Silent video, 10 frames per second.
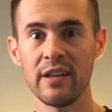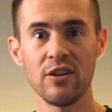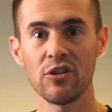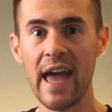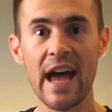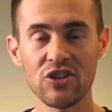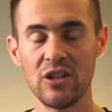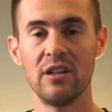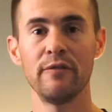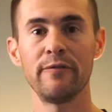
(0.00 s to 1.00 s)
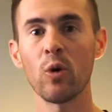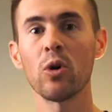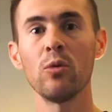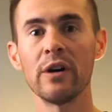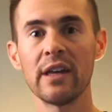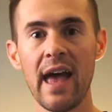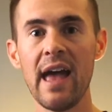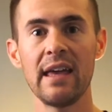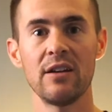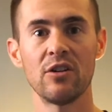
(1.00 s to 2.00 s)
Then you're cashing in the
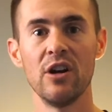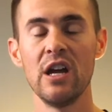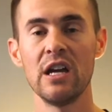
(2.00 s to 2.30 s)
401k.